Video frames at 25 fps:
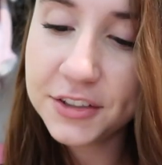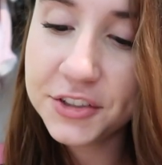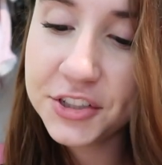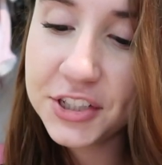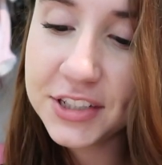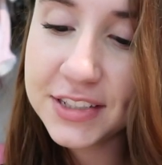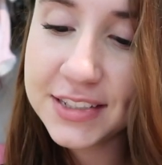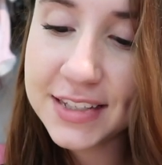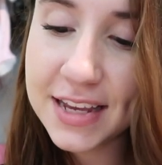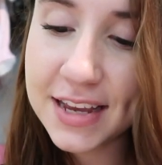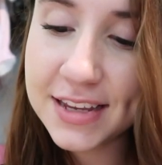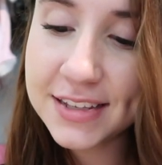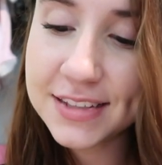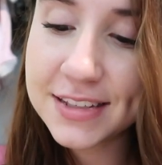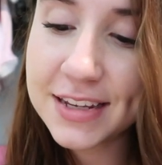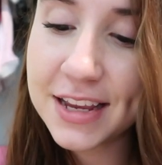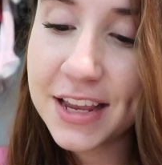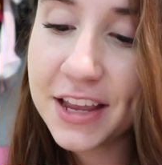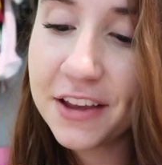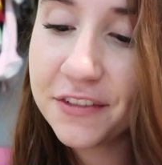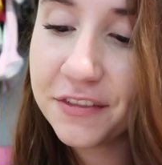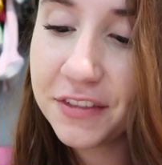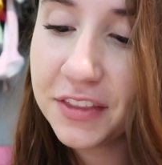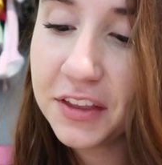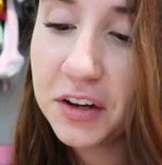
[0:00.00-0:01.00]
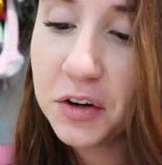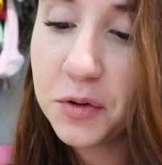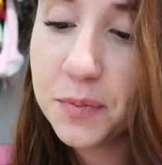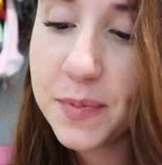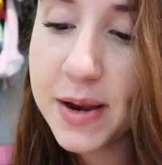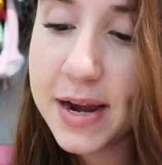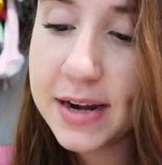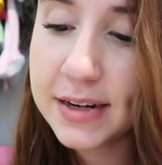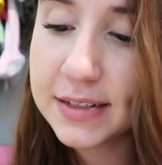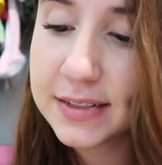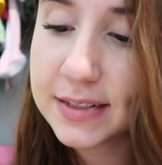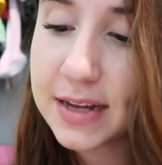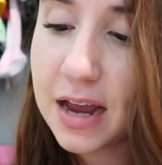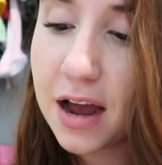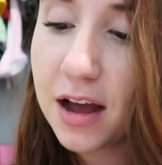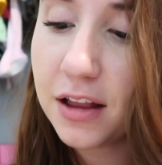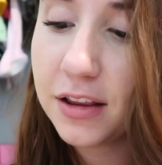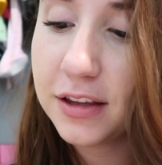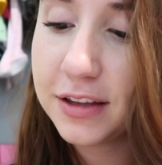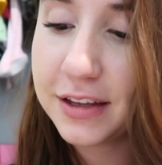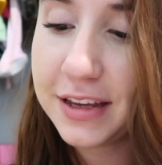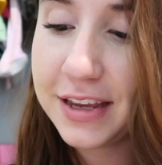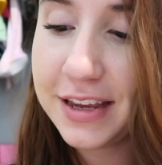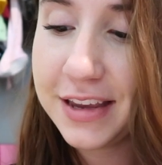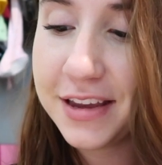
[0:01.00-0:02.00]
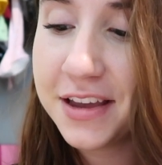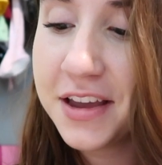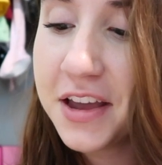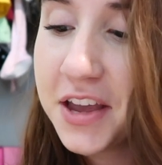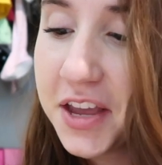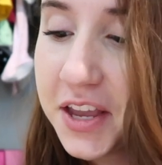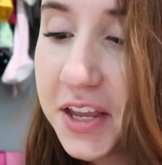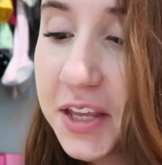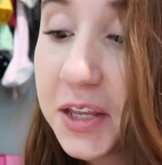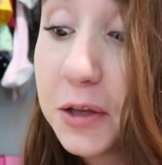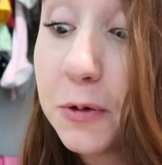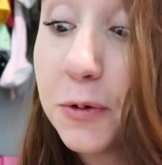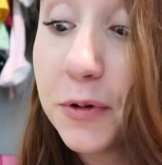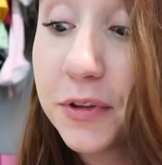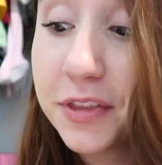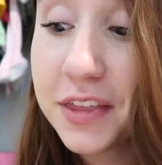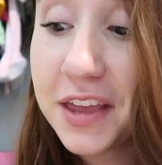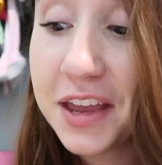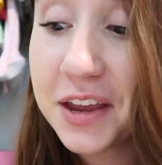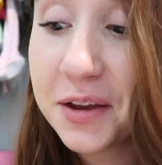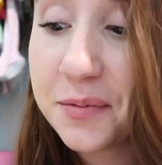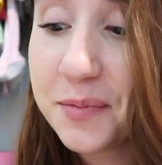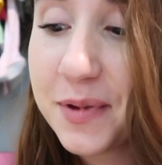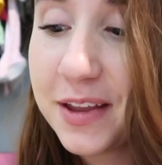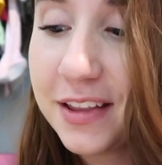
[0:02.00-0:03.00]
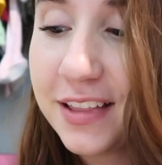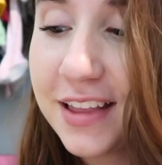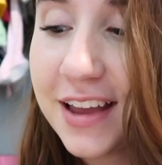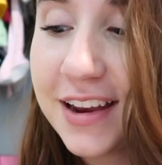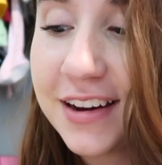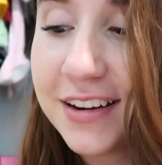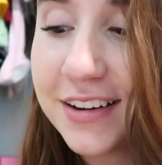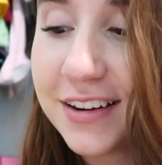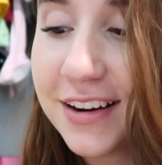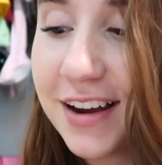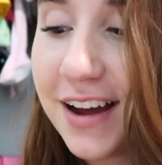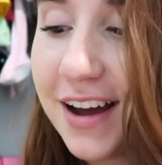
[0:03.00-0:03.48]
She says, if little man is colicky, you will thank me later.